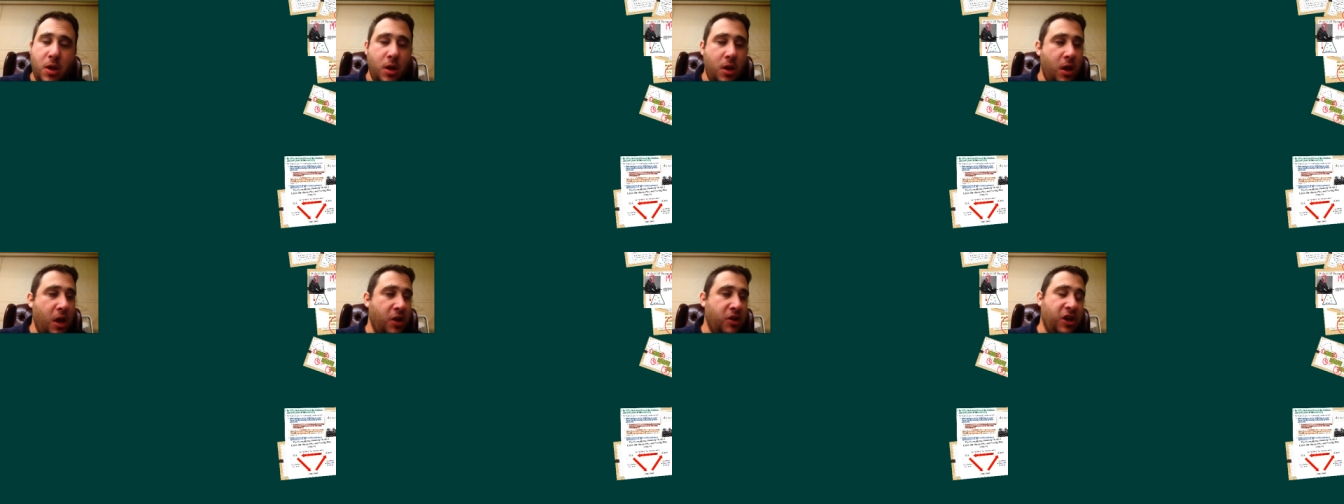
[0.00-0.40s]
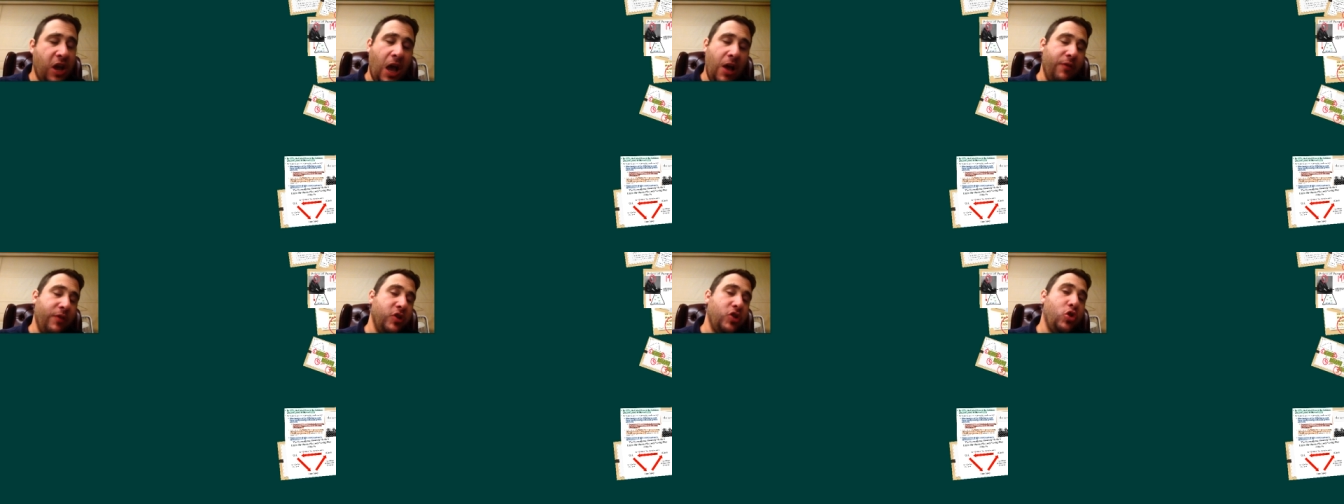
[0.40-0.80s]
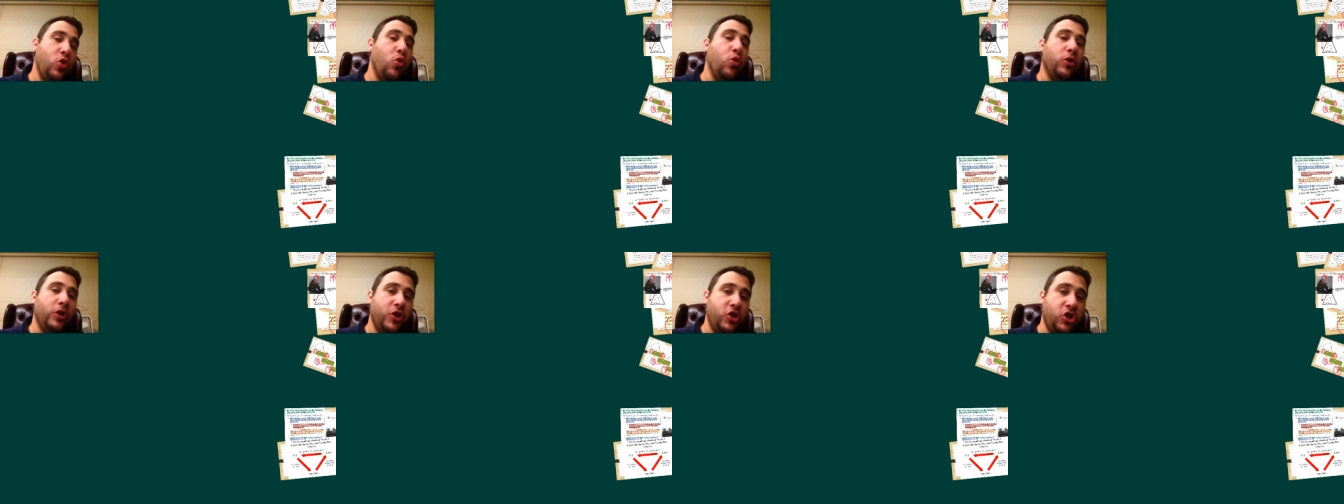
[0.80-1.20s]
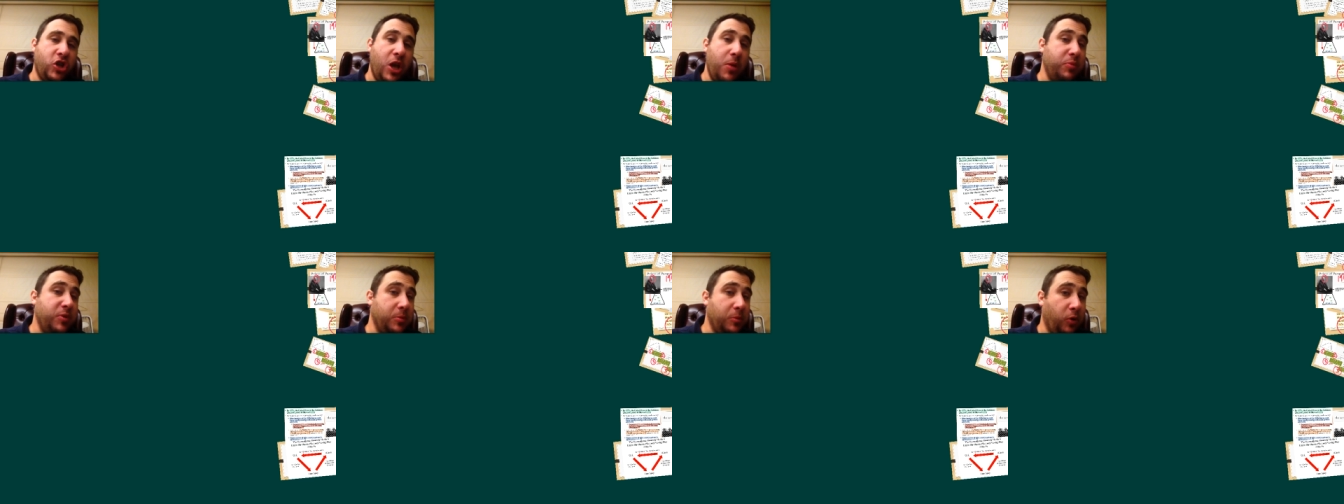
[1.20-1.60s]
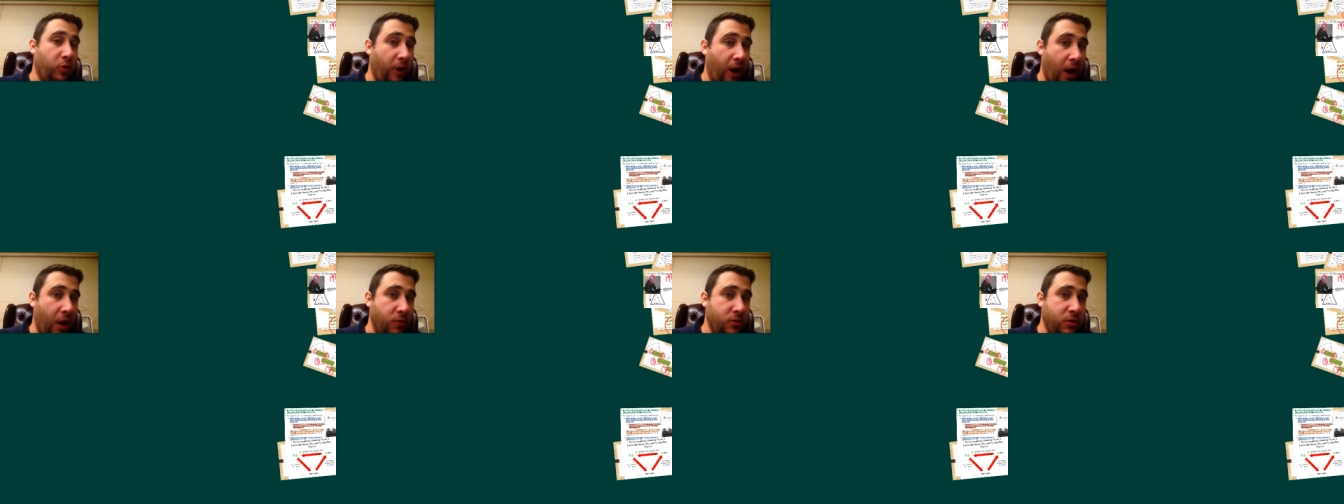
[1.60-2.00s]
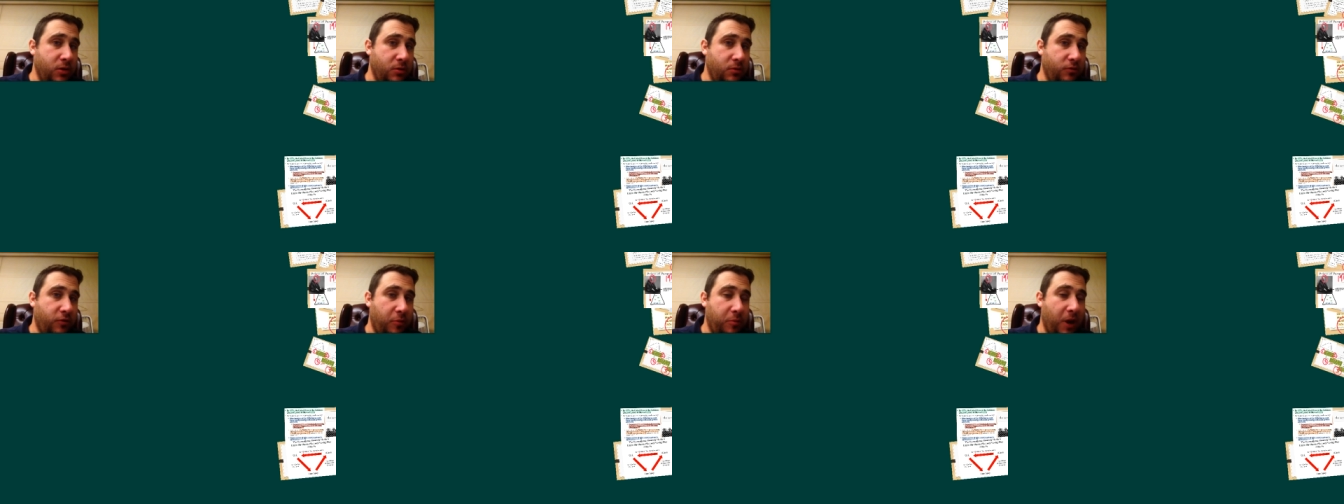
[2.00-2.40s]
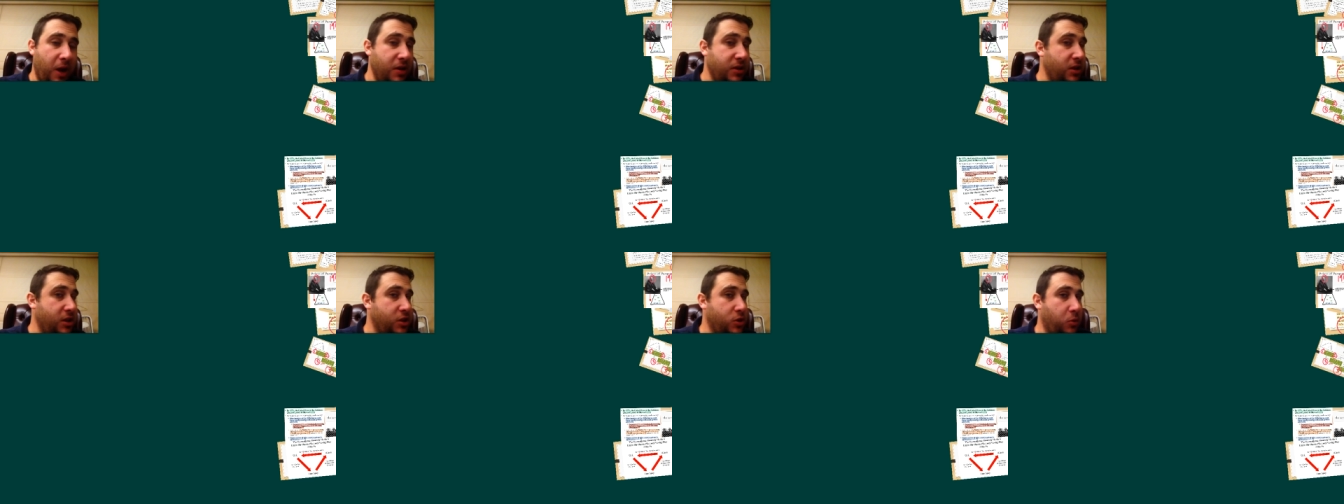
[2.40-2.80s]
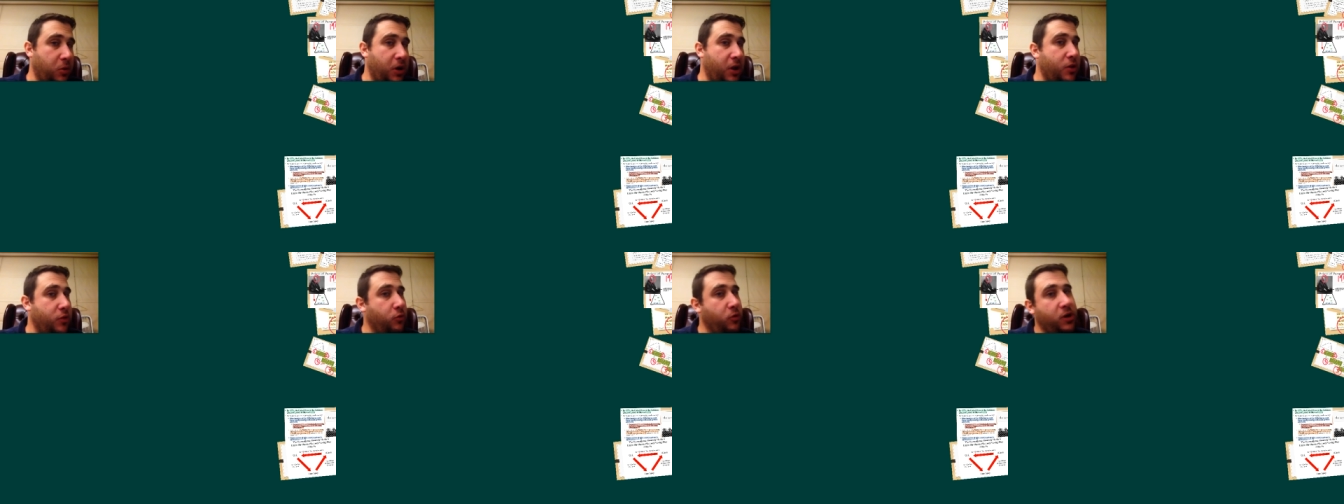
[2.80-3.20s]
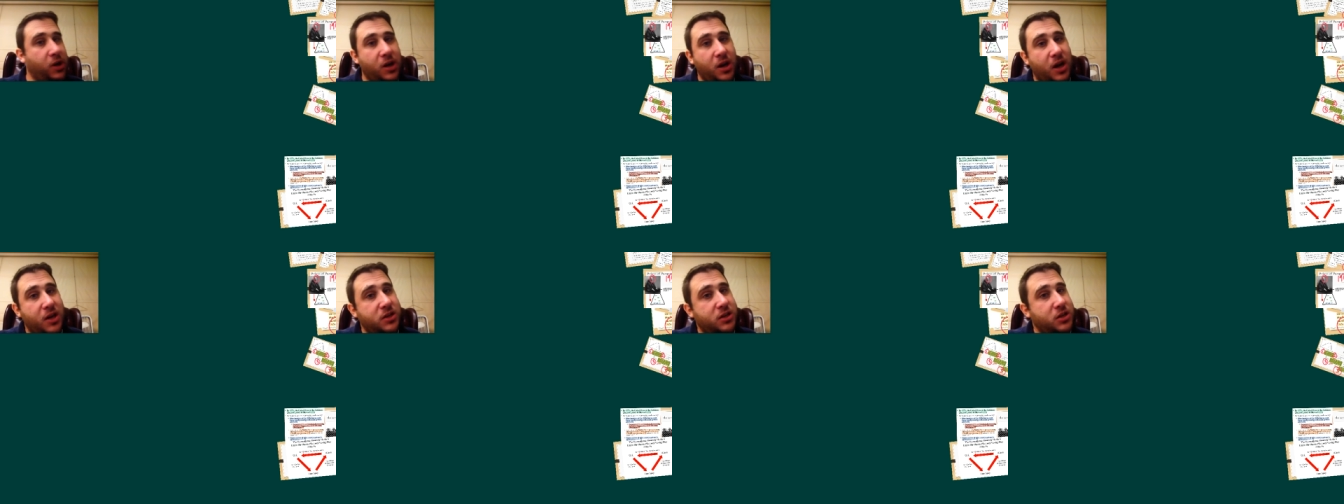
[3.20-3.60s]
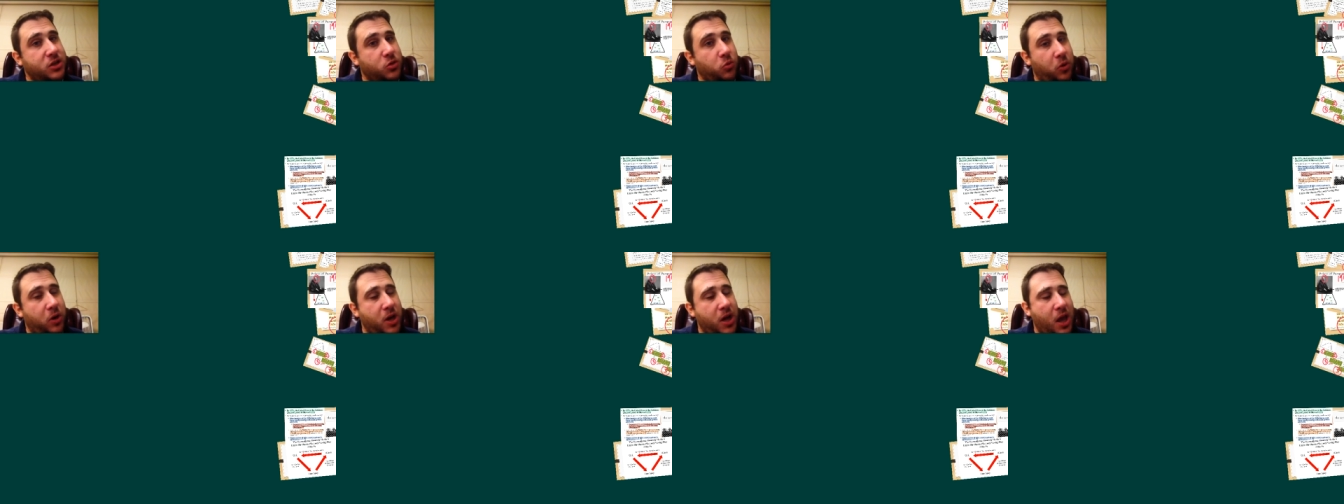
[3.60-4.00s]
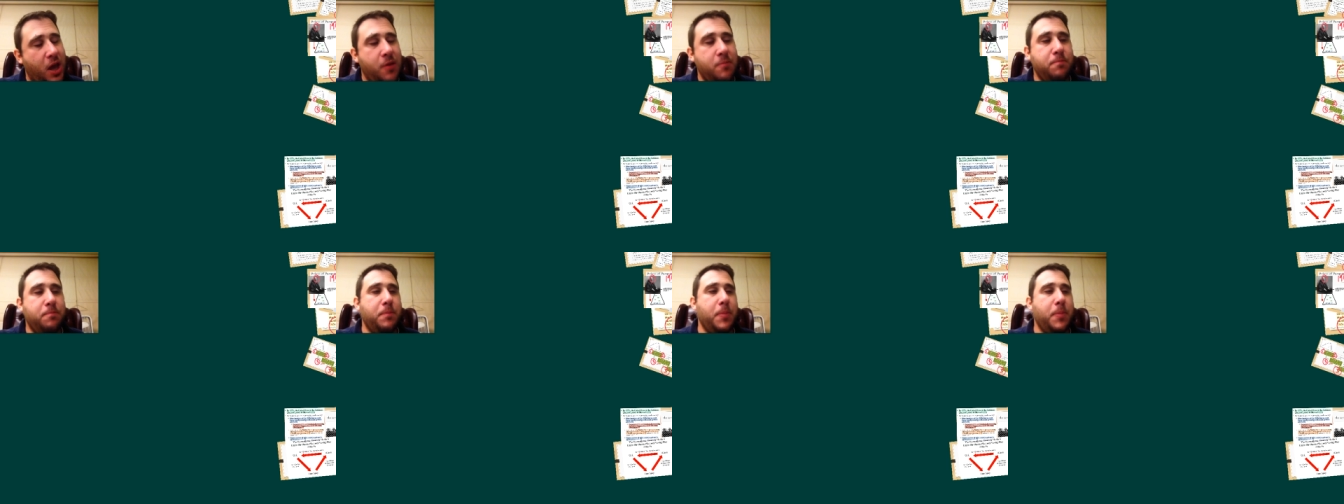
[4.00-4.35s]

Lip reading: and Calvin Coolidge keeps him around from 1923 to 1928.